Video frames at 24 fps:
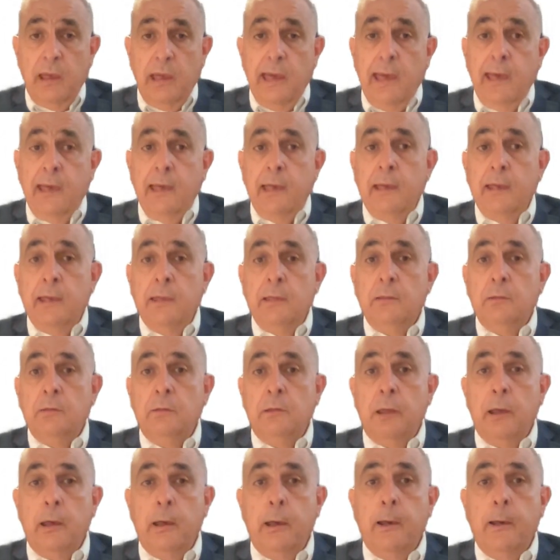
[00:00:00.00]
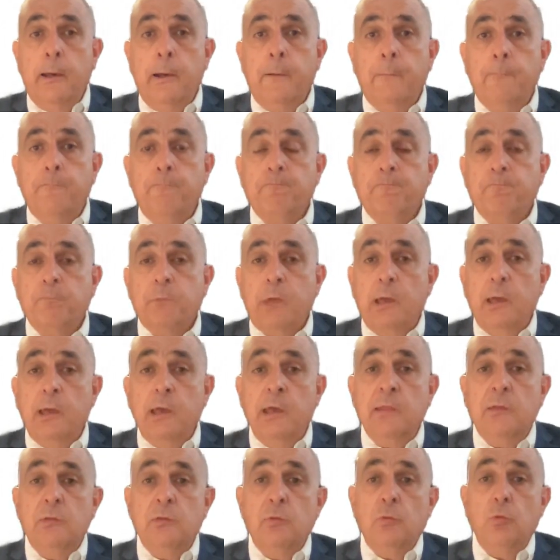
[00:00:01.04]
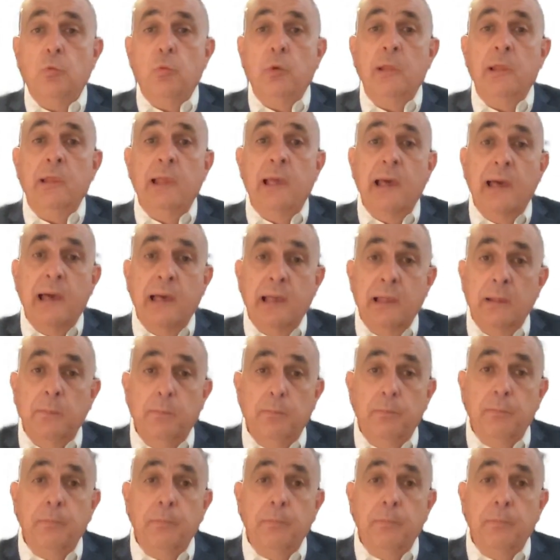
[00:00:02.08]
and um, it will help